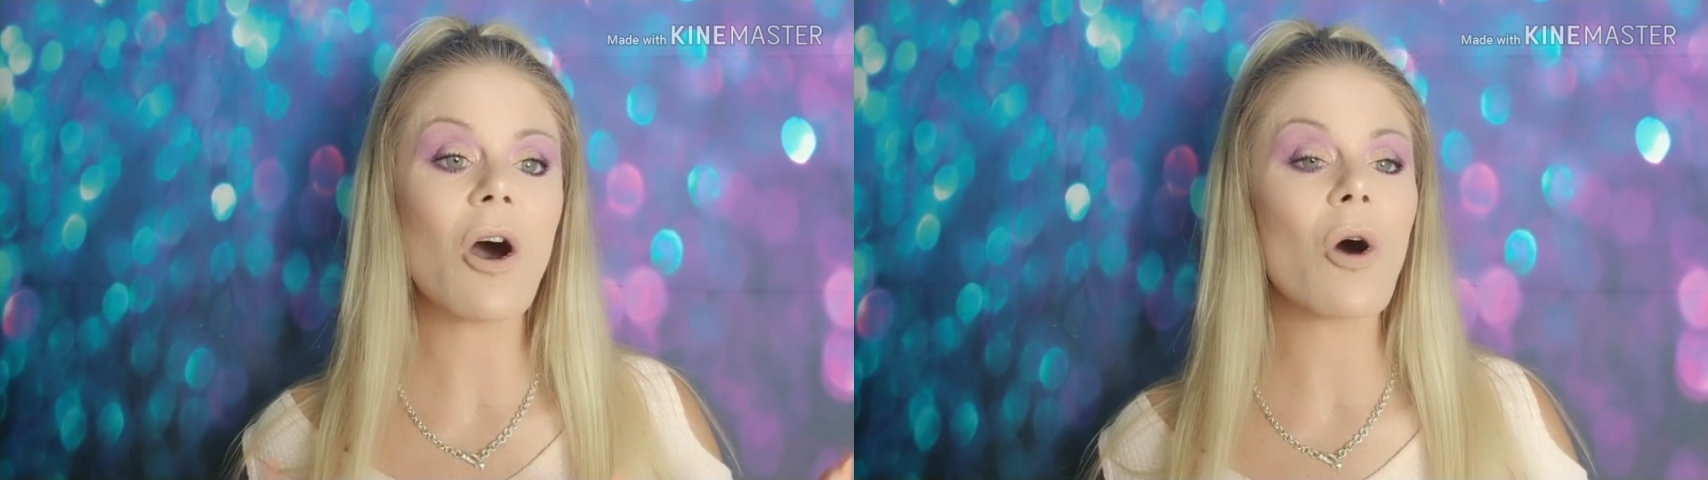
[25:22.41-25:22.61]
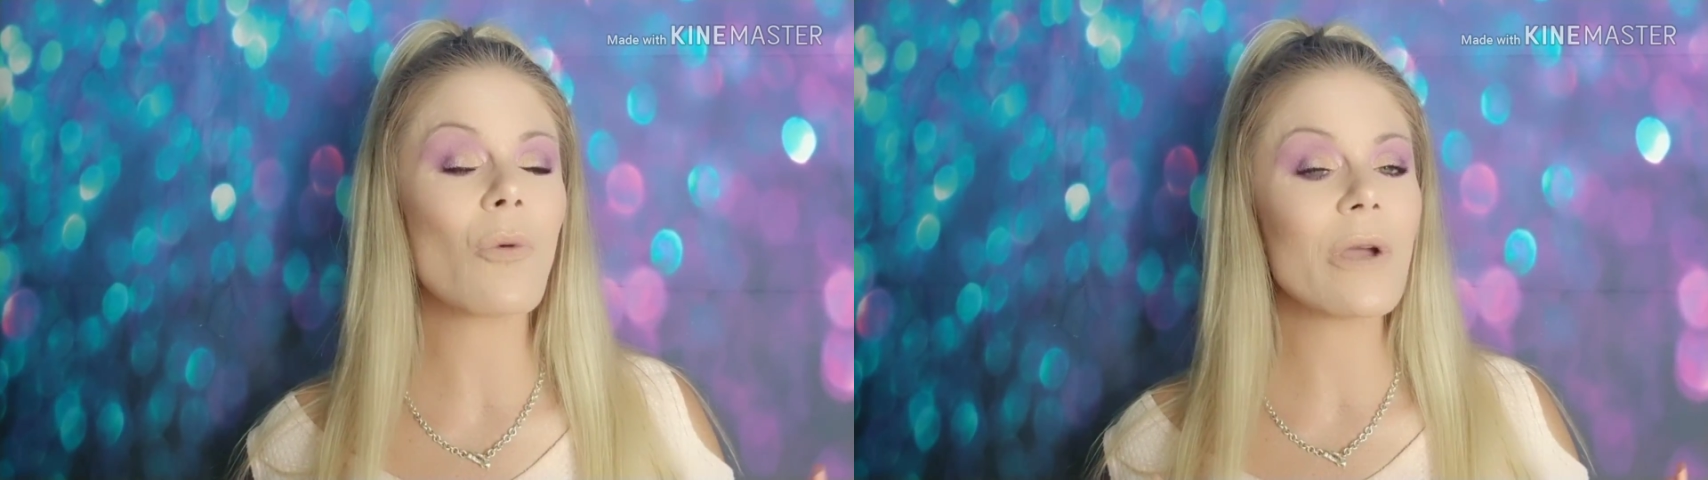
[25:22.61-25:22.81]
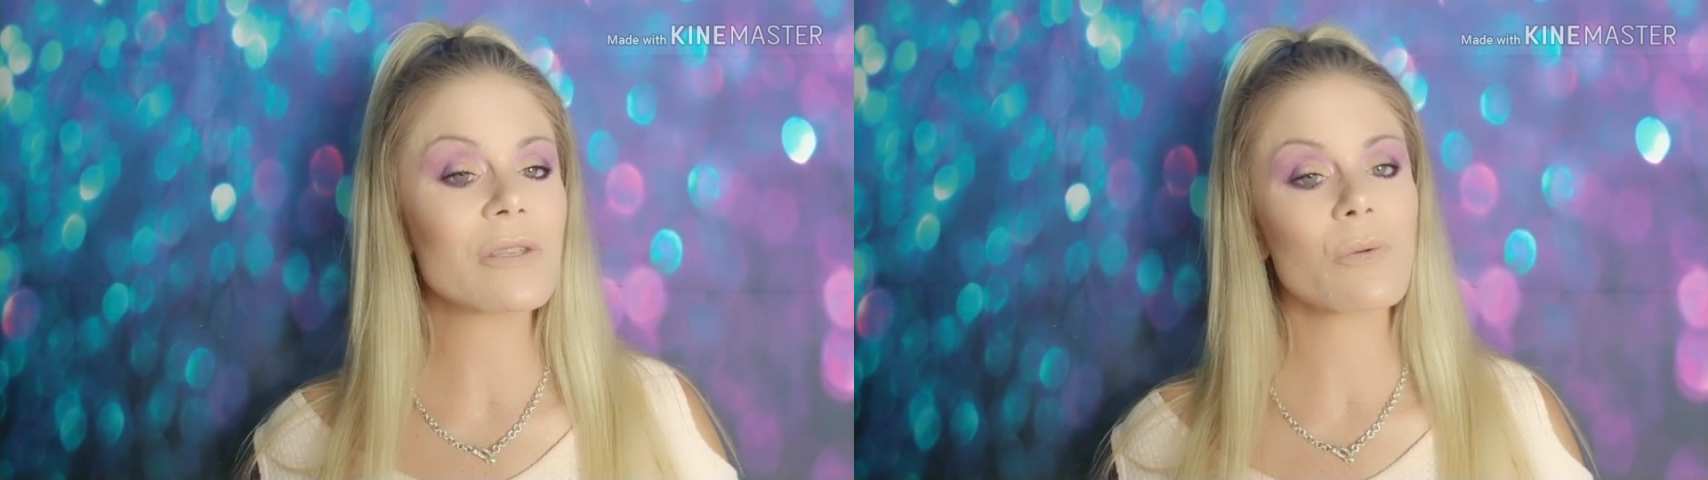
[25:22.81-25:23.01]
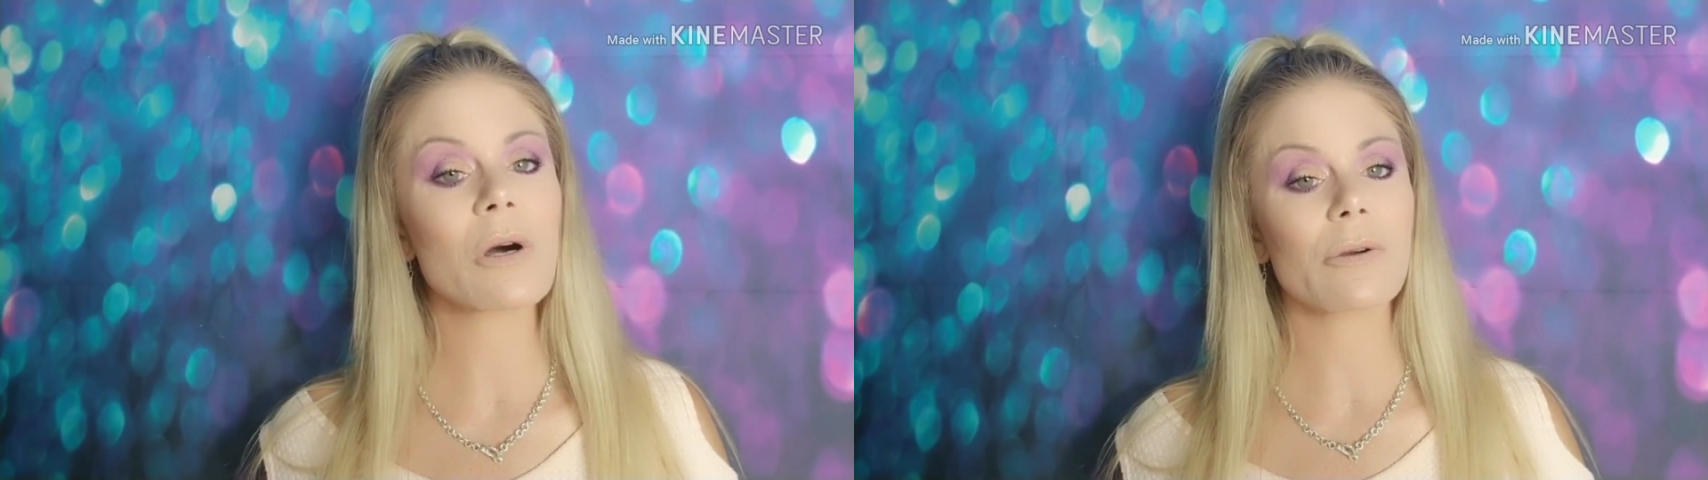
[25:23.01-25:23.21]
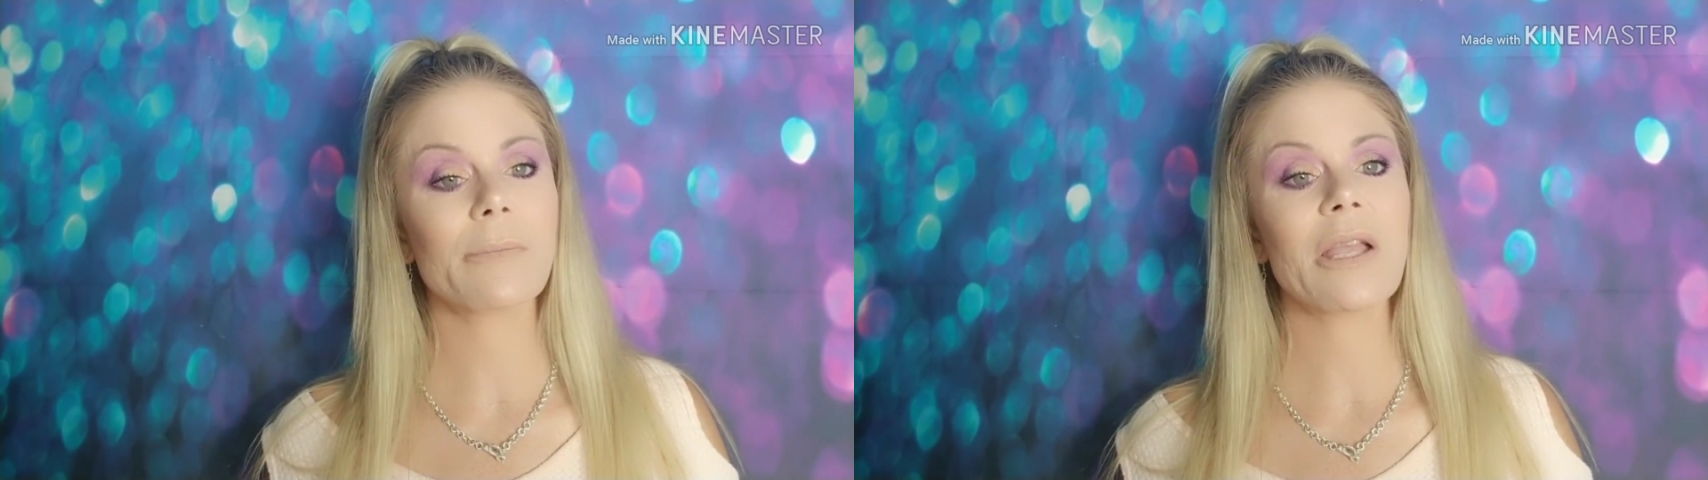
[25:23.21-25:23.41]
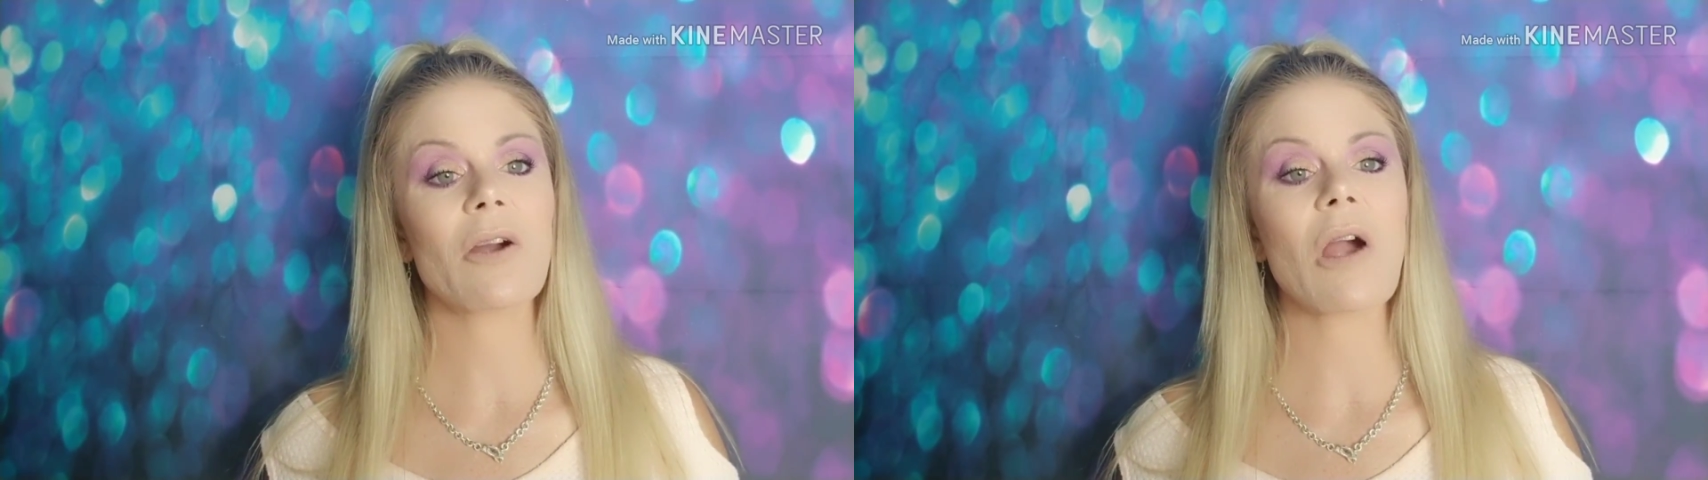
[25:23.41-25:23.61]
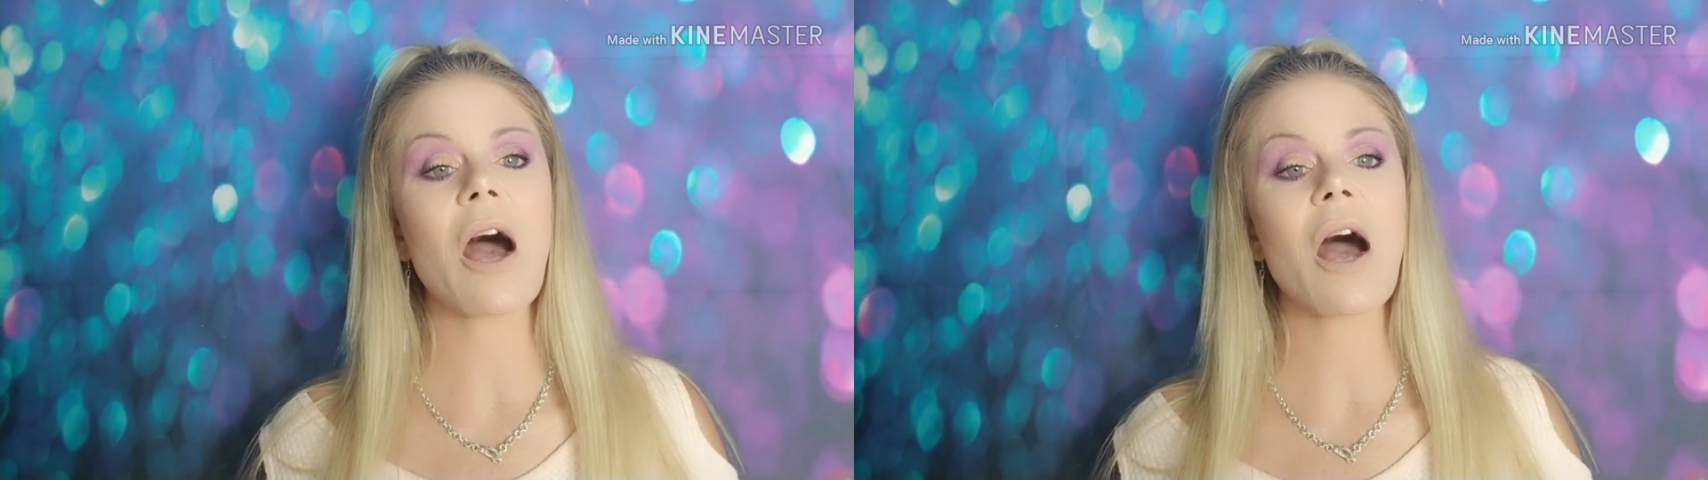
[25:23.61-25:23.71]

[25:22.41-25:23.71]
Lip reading: always welcome here.